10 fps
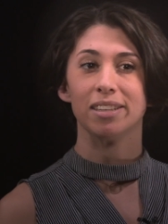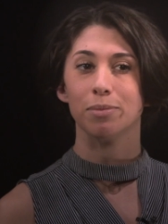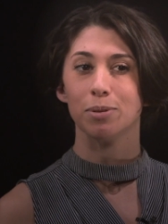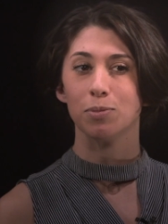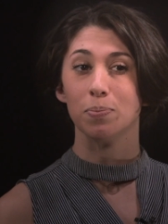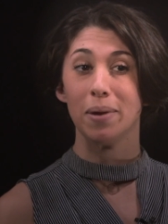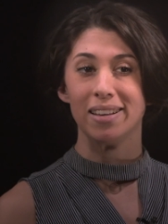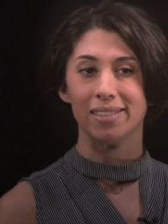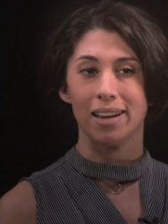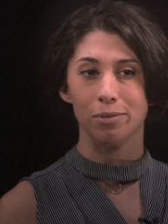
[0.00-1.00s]
these symptoms
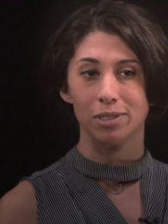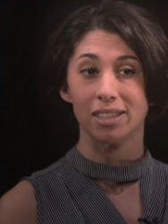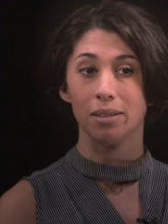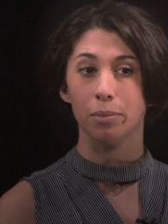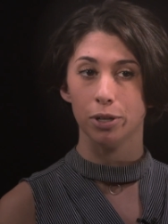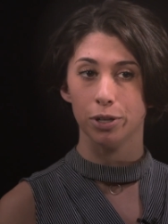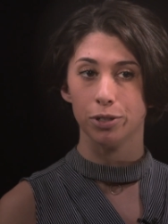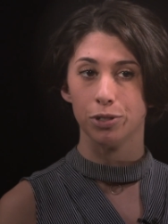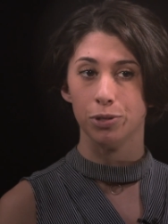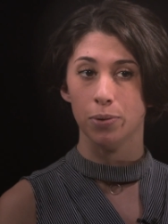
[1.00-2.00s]
may sound similar
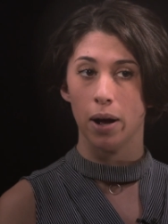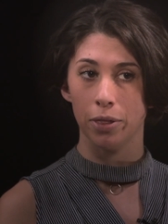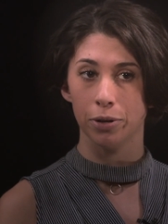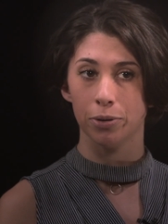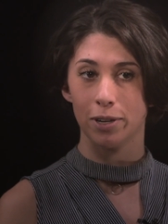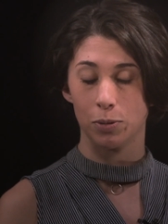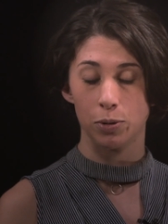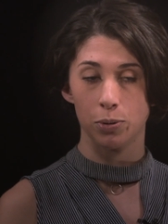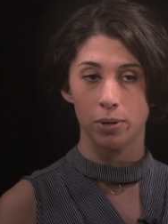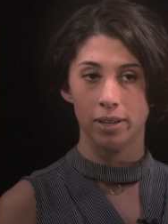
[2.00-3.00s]
to other
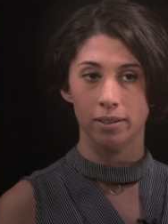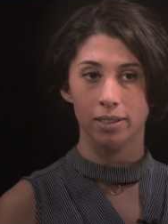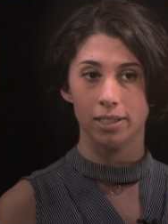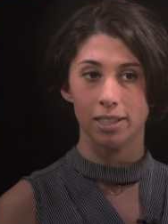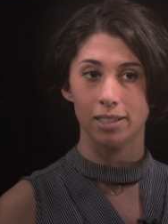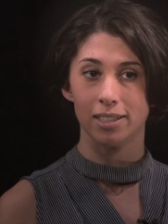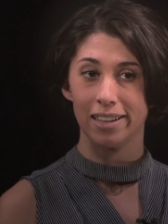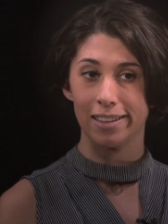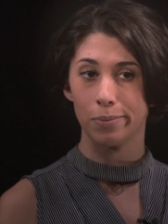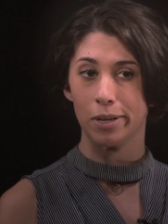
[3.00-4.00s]
respiratory illnesses,
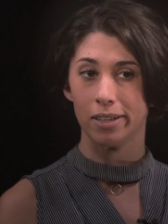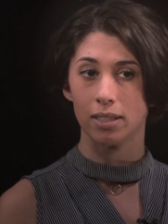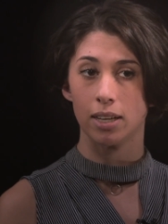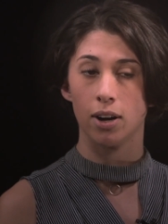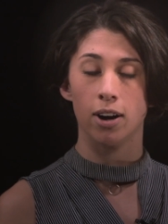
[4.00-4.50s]
and that's because they